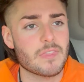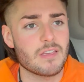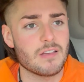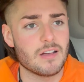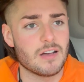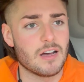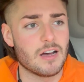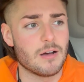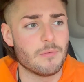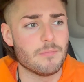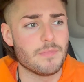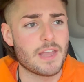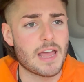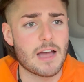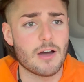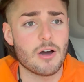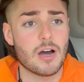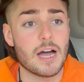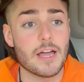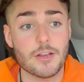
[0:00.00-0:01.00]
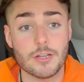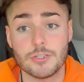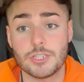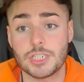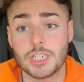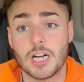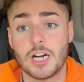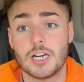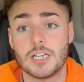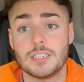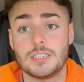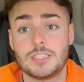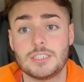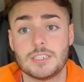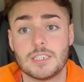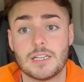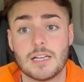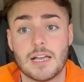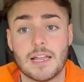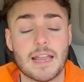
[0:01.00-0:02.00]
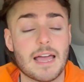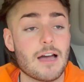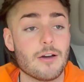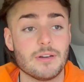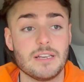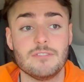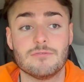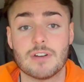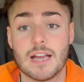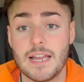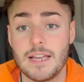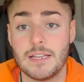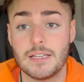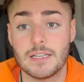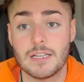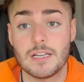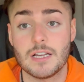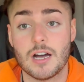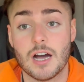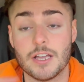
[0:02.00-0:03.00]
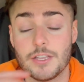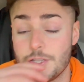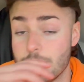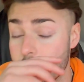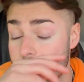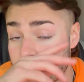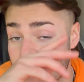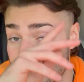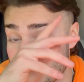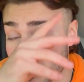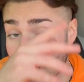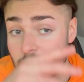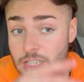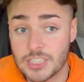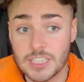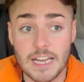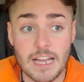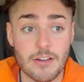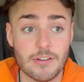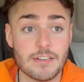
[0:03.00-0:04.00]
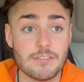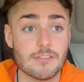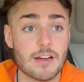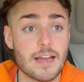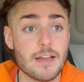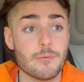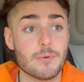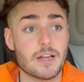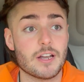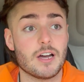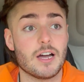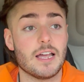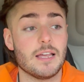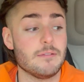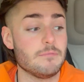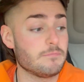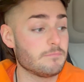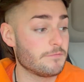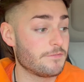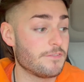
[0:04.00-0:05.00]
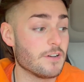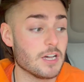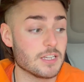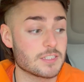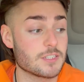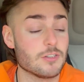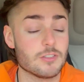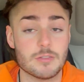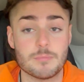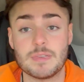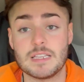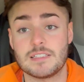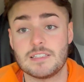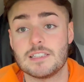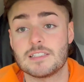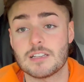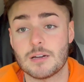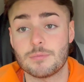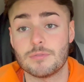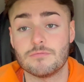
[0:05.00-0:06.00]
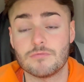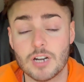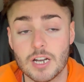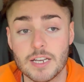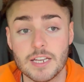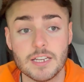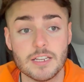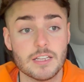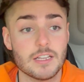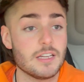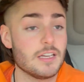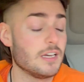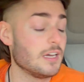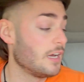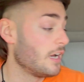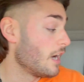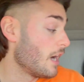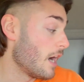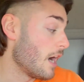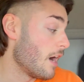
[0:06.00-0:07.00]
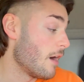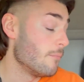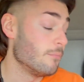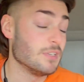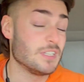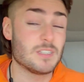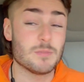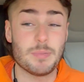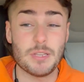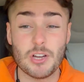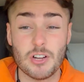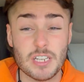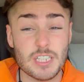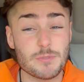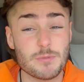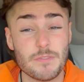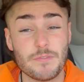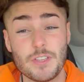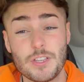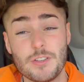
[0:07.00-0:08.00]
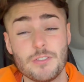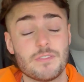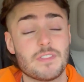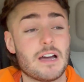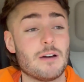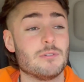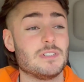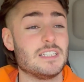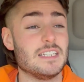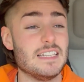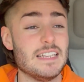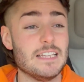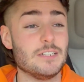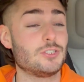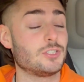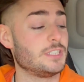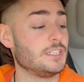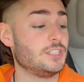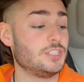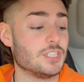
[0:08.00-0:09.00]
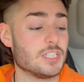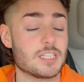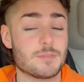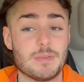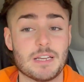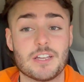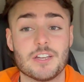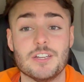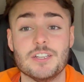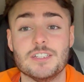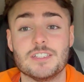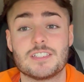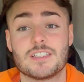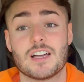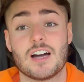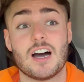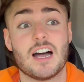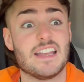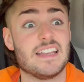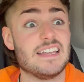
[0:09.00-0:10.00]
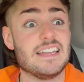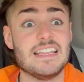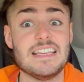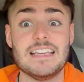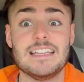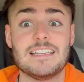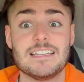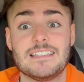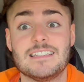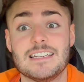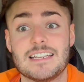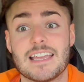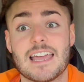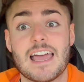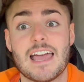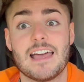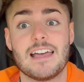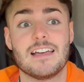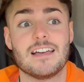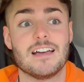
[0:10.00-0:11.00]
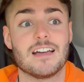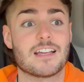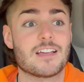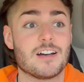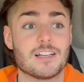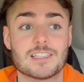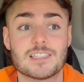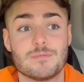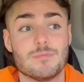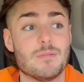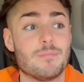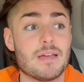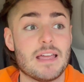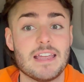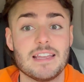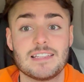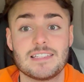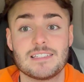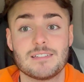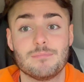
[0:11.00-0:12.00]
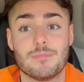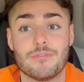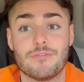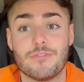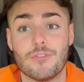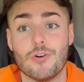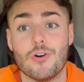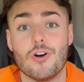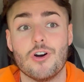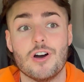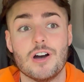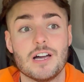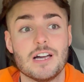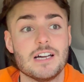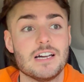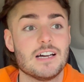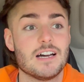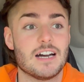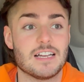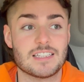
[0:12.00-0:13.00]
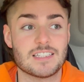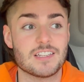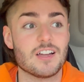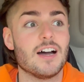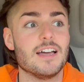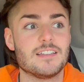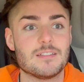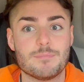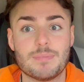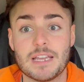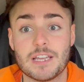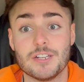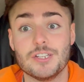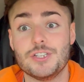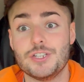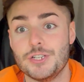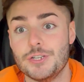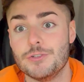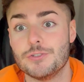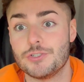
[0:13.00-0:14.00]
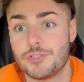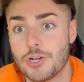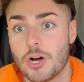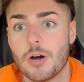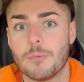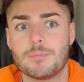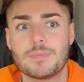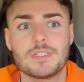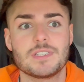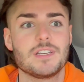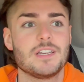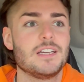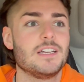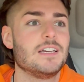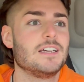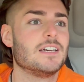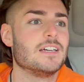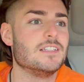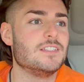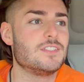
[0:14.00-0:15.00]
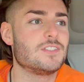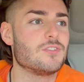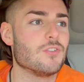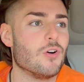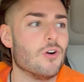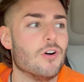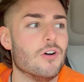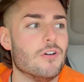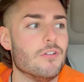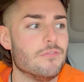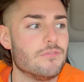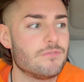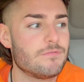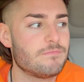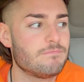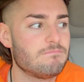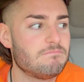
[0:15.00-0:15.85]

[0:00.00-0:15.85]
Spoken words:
Now, I don't charge an hourly rate. I used to charge an hourly rate when I first got the business up and running. But to be honest with you, that was literally just because I needed to get a customer base before I started to pick and choose jobs and sort of